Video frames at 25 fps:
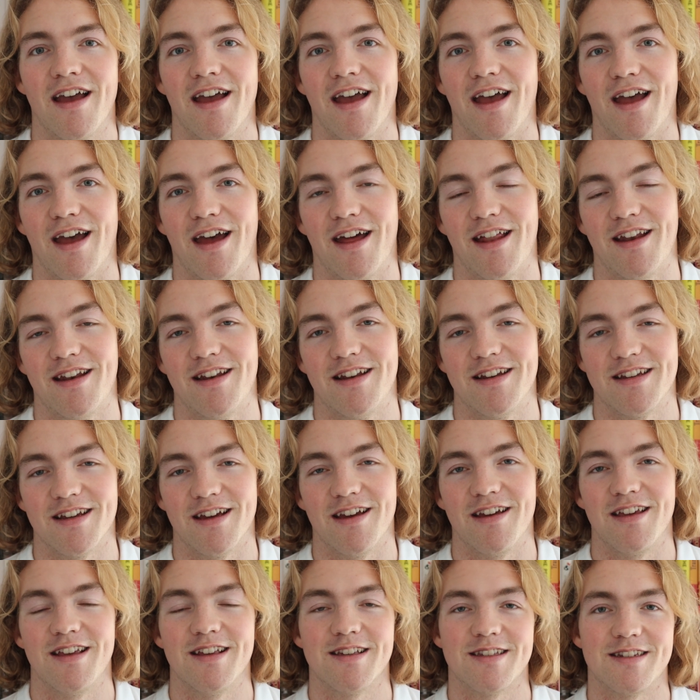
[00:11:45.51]
And
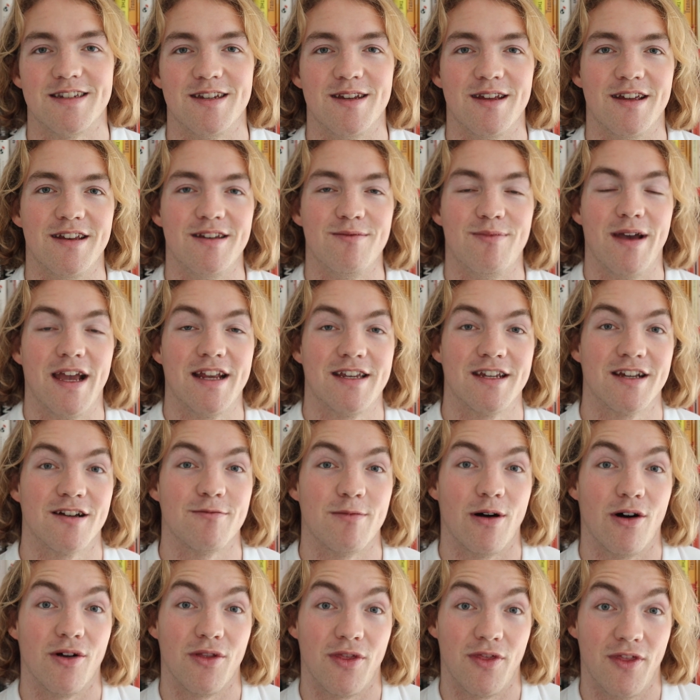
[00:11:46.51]
he's debating
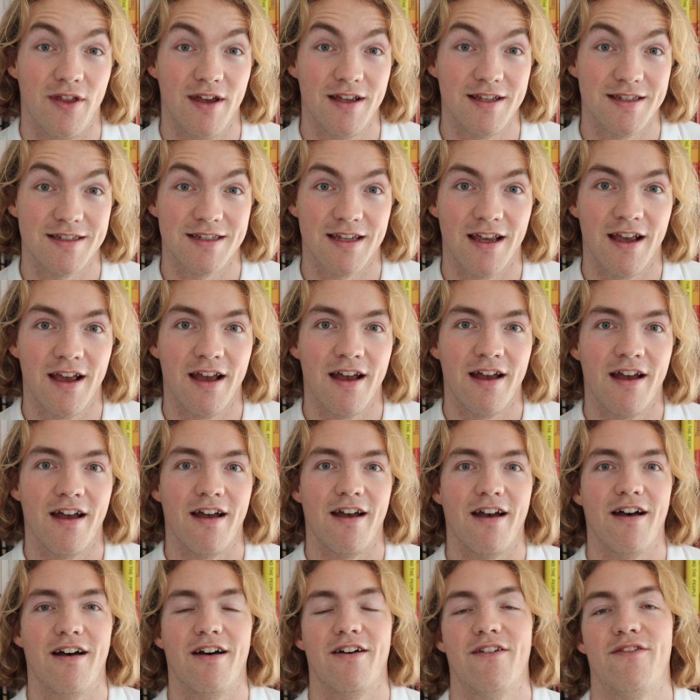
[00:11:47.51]
about this
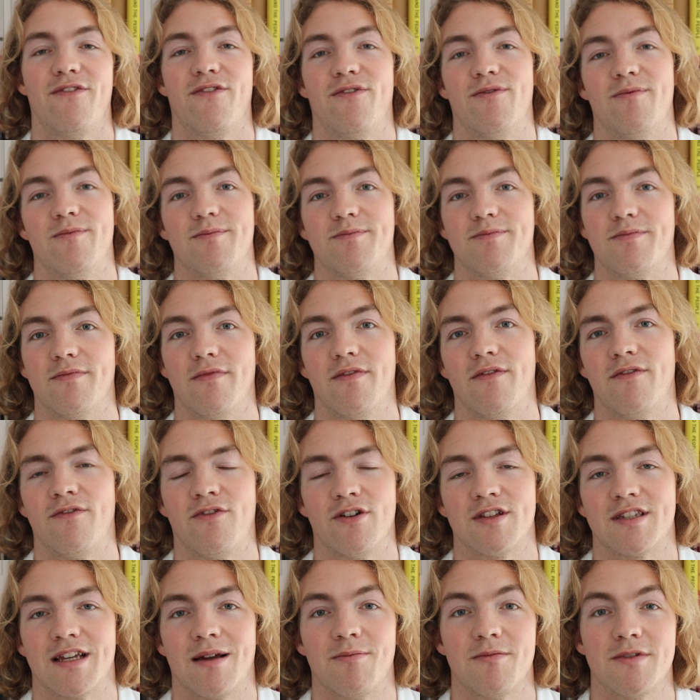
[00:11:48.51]

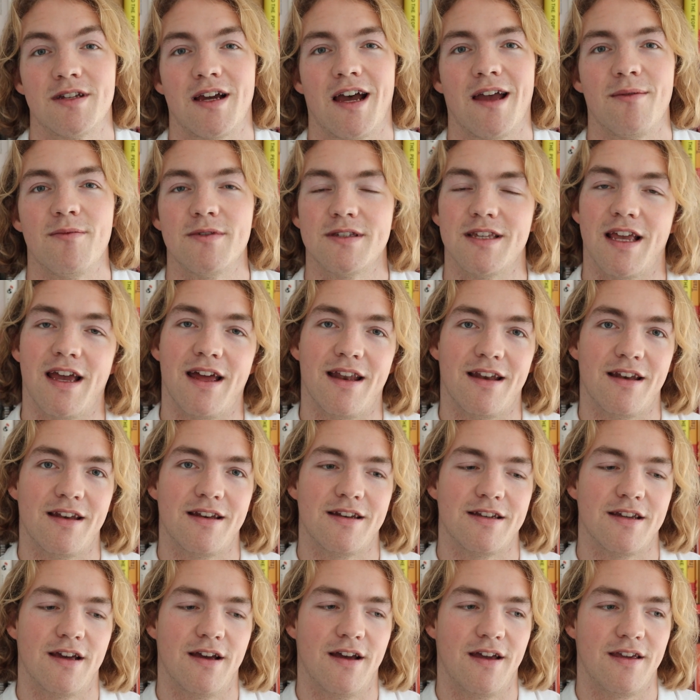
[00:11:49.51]
for some times,
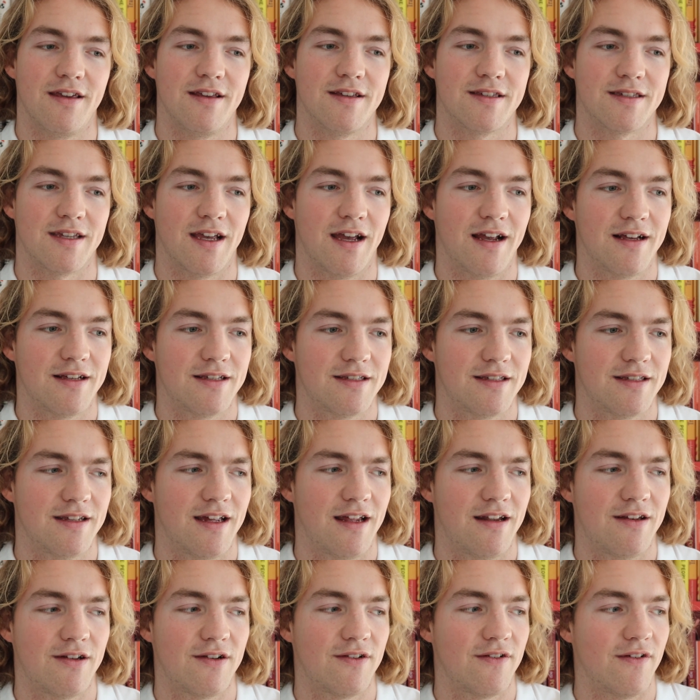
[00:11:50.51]
and he says
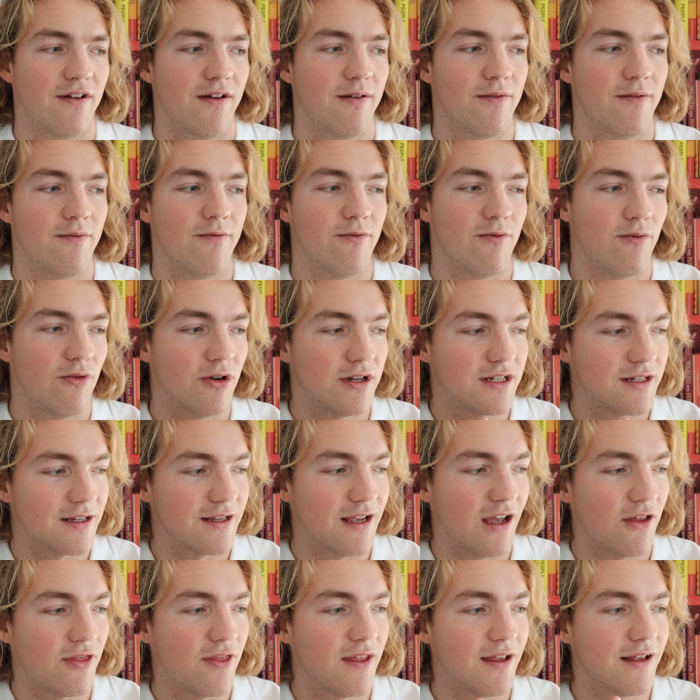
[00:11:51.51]
that, which
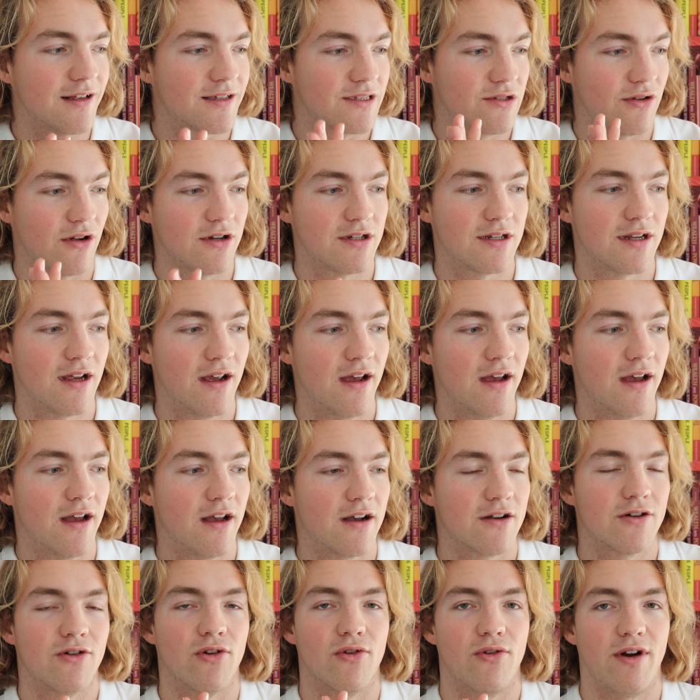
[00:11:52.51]
I think is not
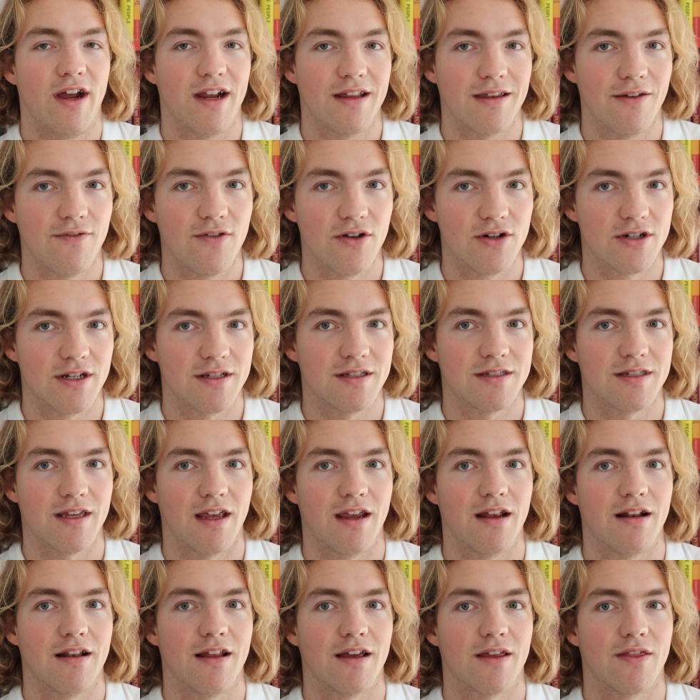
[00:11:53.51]
correct if you just
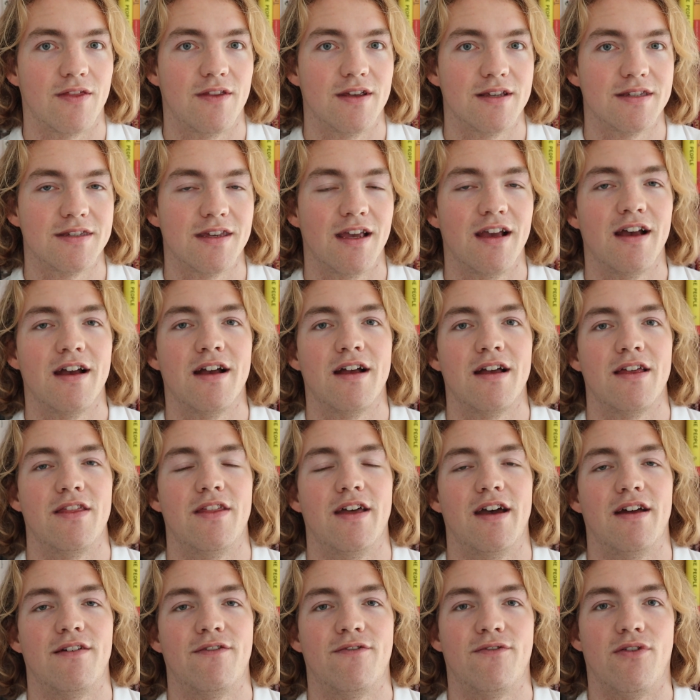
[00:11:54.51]
say it like this,
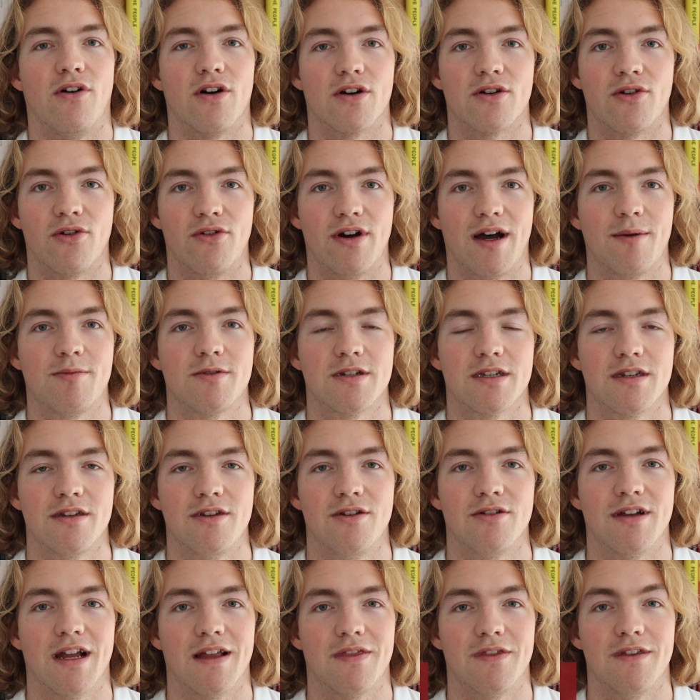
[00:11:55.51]
that for corruption
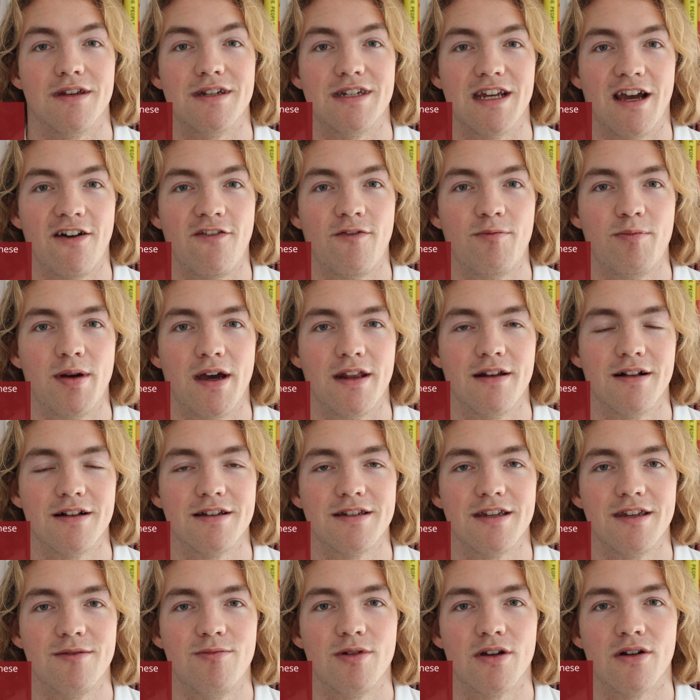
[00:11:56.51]
you get the death
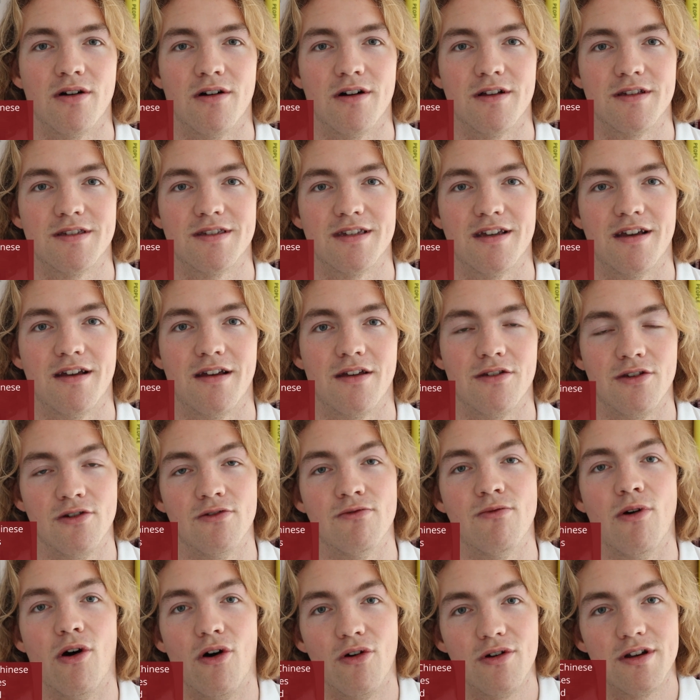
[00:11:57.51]
penalty, because you
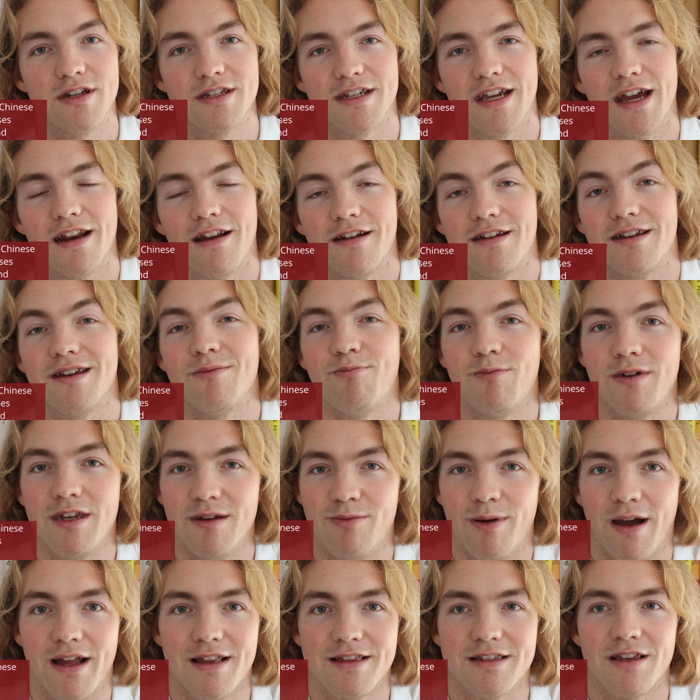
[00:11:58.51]
won't get it. It
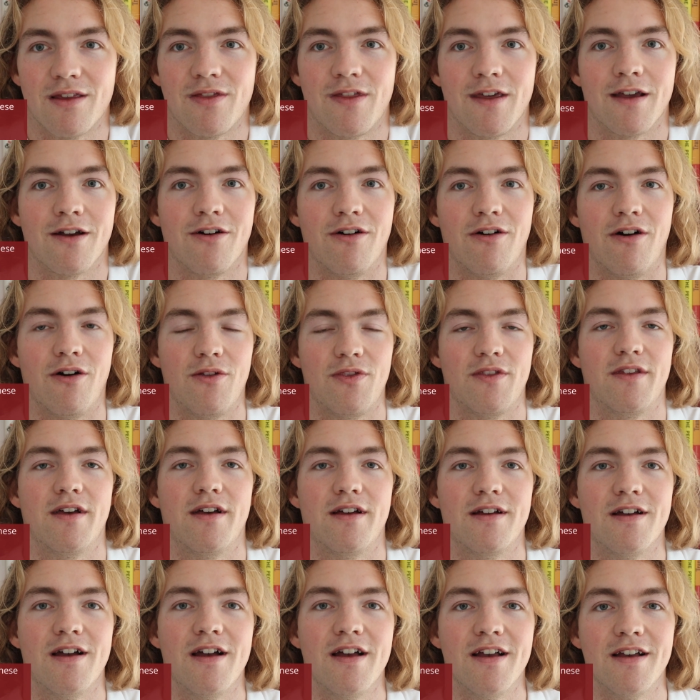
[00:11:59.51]
depends, I think, on
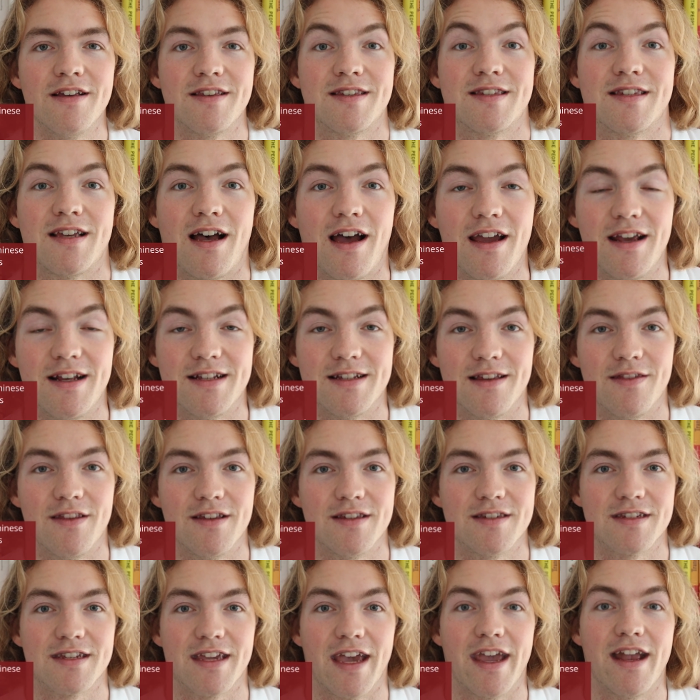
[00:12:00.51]
the size and the
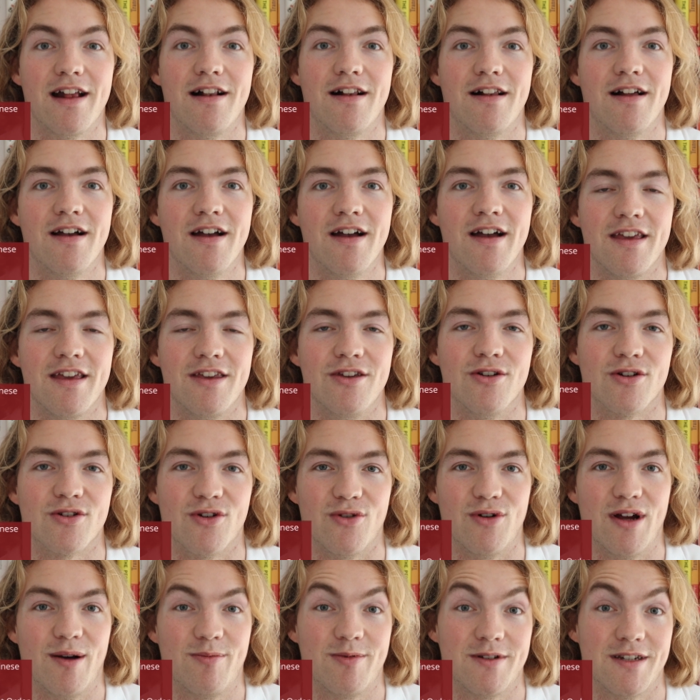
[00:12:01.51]
scale your
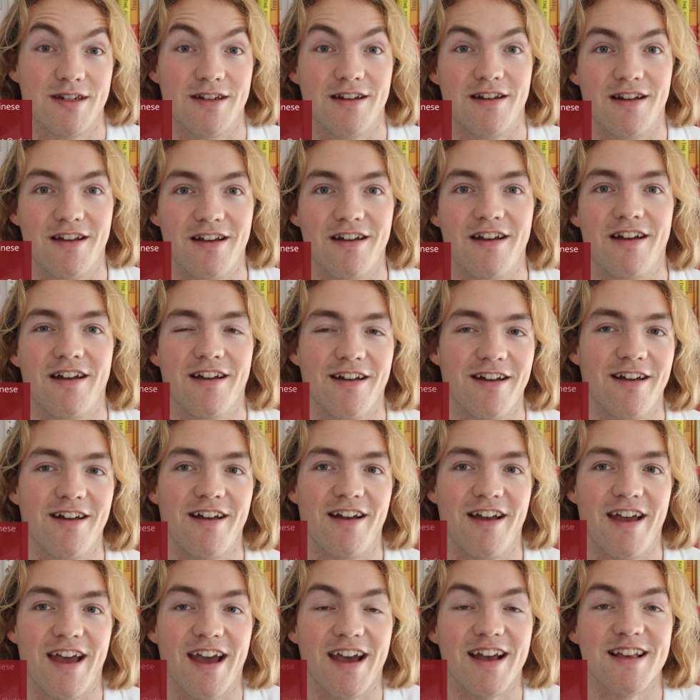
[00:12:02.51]
corruption
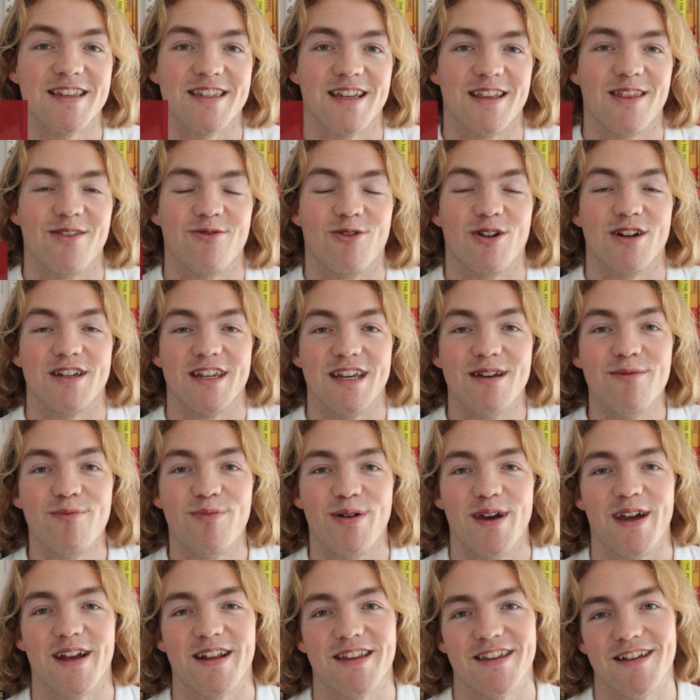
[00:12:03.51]
has and what
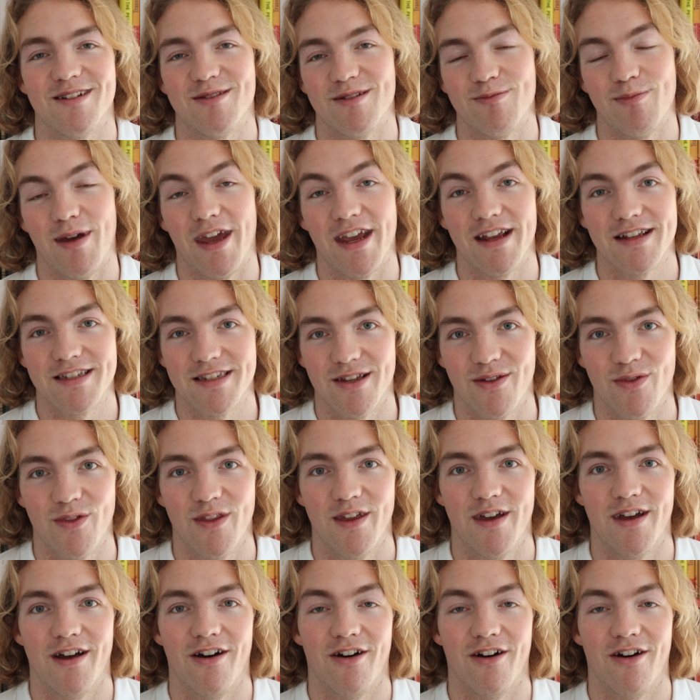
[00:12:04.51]
impact it makes on